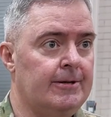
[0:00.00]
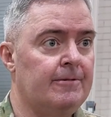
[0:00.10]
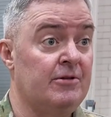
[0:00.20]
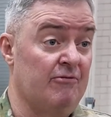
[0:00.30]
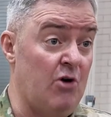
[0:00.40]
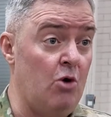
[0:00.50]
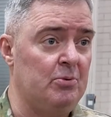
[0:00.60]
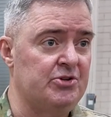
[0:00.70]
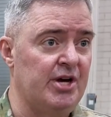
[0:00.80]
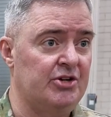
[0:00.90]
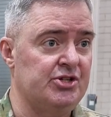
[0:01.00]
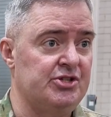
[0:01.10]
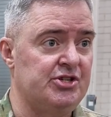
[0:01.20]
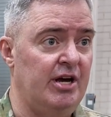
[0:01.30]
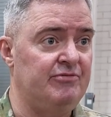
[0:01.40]
the fall protection
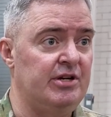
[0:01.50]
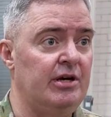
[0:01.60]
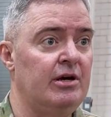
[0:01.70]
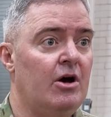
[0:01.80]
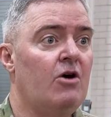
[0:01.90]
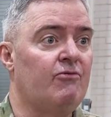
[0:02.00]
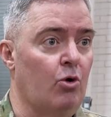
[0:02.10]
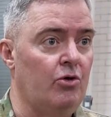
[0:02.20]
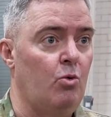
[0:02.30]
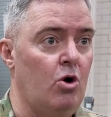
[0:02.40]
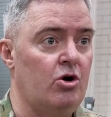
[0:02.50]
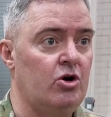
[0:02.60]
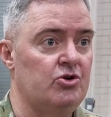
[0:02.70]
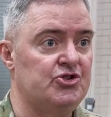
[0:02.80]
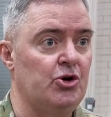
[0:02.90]
safety for the
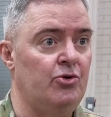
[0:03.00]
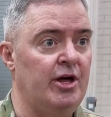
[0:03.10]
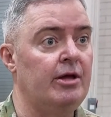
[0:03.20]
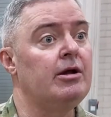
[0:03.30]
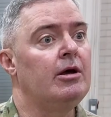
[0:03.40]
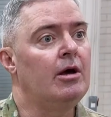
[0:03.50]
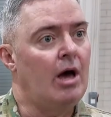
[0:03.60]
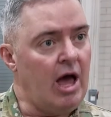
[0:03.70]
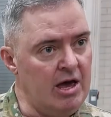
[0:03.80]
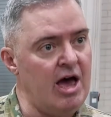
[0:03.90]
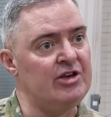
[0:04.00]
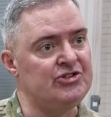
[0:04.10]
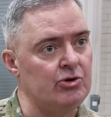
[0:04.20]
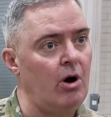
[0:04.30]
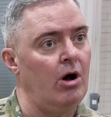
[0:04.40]
workers, so that as
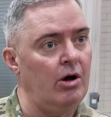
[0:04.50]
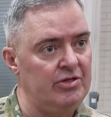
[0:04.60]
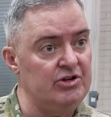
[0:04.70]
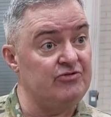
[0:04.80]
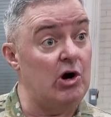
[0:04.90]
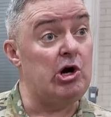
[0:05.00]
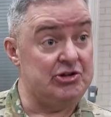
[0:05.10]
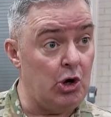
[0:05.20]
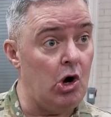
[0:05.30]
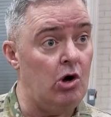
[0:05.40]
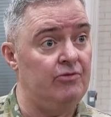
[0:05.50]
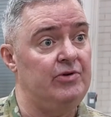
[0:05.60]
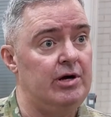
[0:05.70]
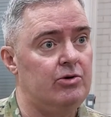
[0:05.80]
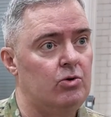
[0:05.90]
they're on these very tall
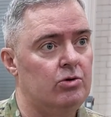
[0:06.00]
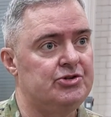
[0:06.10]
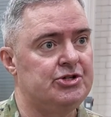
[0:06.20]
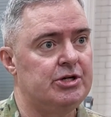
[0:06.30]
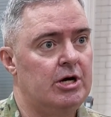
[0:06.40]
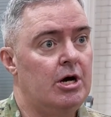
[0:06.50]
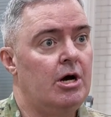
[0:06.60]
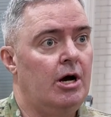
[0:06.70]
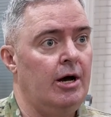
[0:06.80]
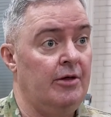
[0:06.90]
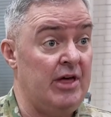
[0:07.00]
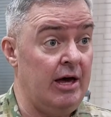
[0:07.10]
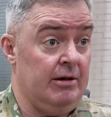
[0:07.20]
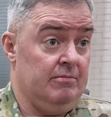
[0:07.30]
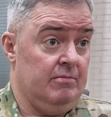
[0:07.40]
vehicles,
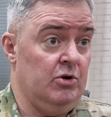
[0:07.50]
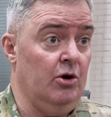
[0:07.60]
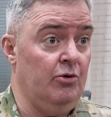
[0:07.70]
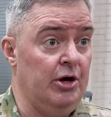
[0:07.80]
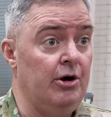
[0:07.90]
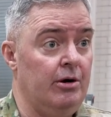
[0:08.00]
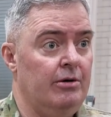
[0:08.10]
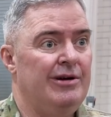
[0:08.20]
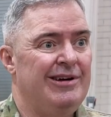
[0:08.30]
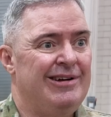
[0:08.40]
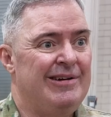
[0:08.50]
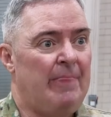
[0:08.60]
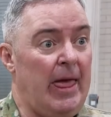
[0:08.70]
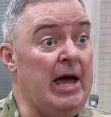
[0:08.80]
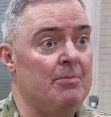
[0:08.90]
that they're
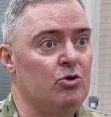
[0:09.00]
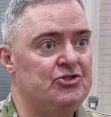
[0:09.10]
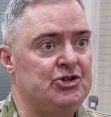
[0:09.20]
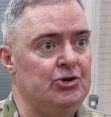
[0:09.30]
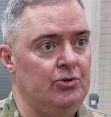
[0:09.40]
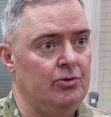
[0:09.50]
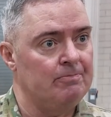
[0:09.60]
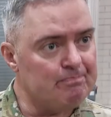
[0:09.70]
able to